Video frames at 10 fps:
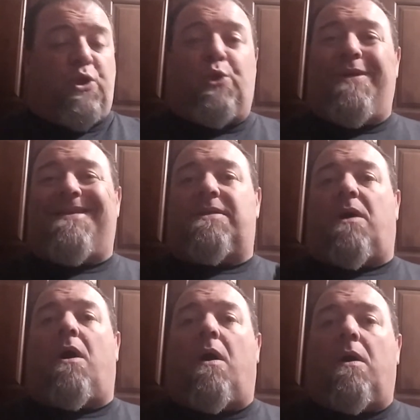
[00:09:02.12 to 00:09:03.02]
Doing this
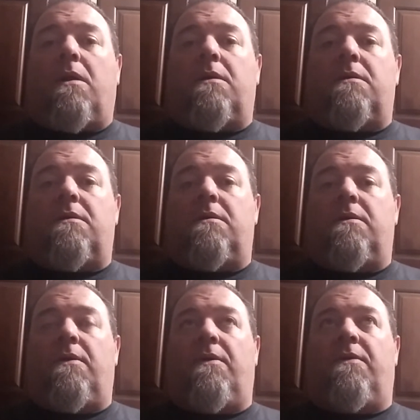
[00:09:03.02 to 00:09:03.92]
all
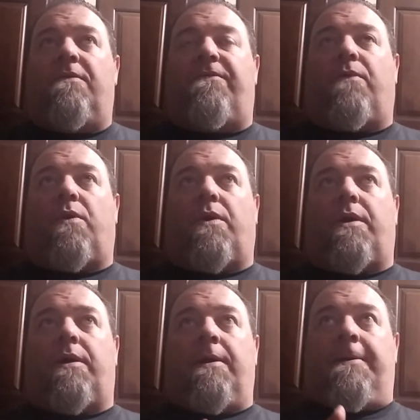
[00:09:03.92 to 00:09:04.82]

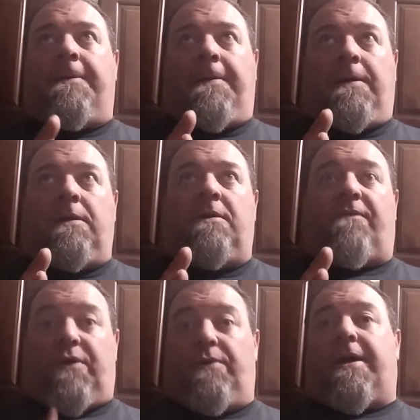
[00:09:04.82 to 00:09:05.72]
for
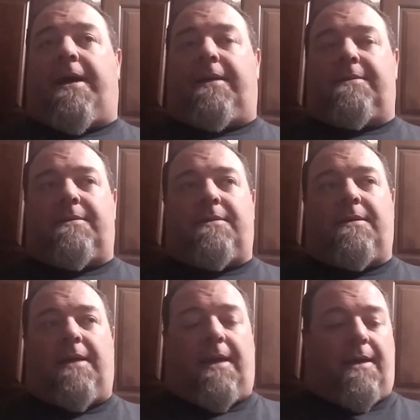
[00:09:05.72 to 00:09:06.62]
you guys.
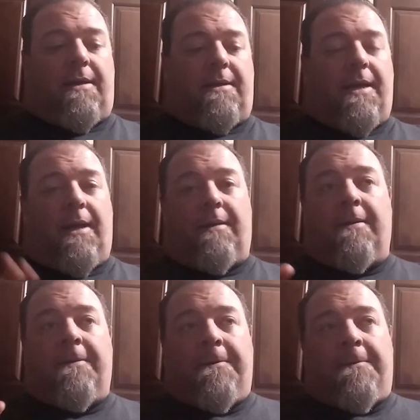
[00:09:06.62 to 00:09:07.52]
And again,
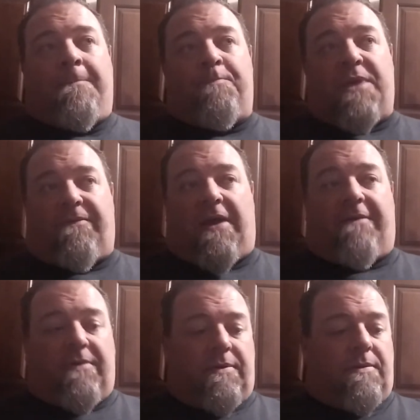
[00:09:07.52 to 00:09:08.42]
if you
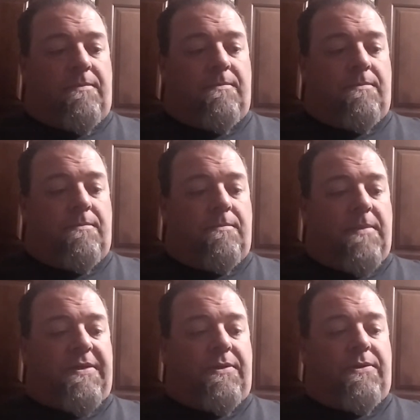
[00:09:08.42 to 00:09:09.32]
haven't
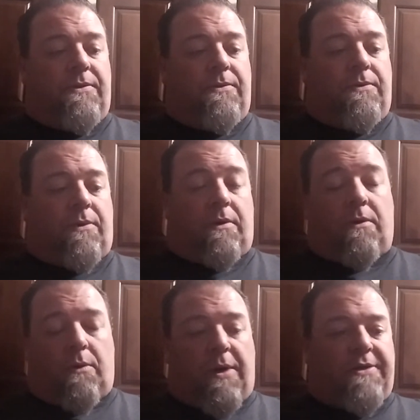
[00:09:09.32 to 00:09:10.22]
listened to
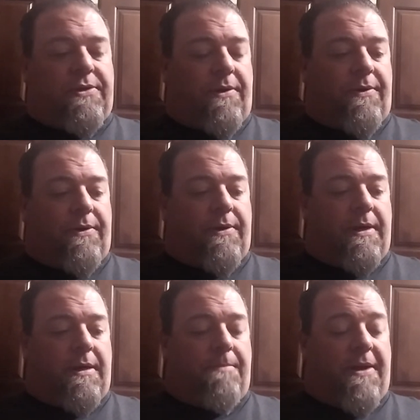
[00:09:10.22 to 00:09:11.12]
or watched
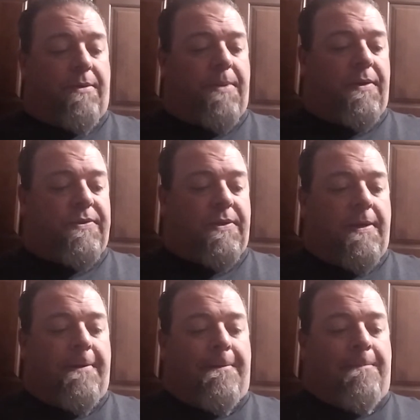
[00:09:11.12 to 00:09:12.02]
my other posts,
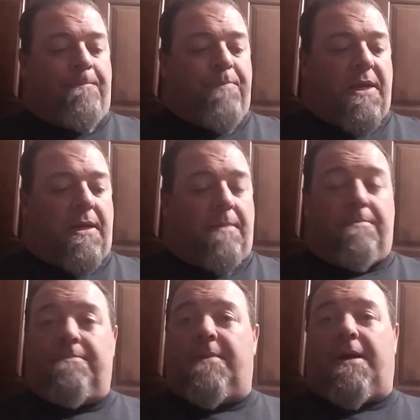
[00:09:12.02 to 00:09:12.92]

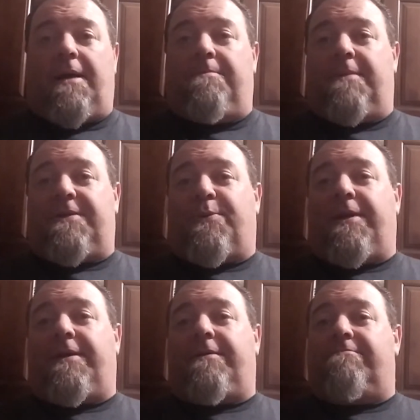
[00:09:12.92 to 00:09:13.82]
I'm a
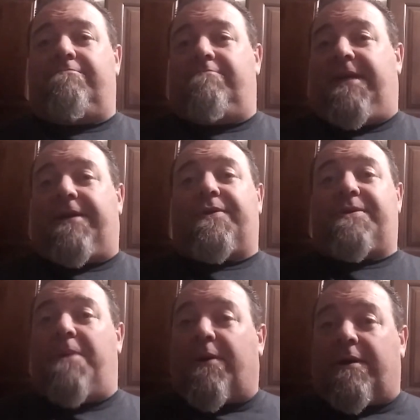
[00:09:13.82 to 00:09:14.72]
20-year
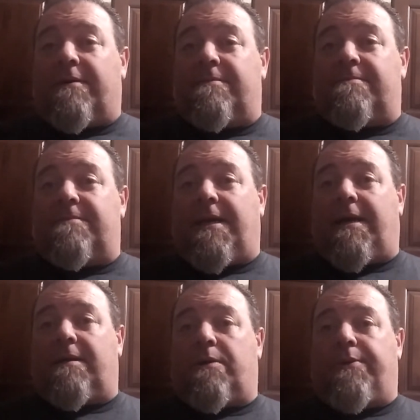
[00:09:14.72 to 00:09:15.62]
smoker
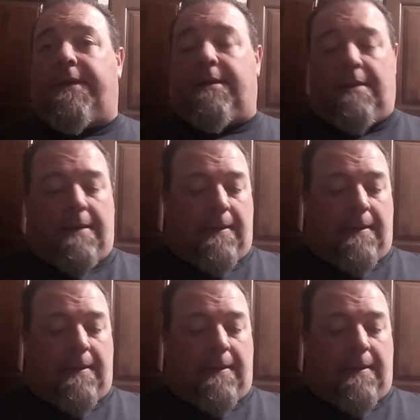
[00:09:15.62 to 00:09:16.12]
that quit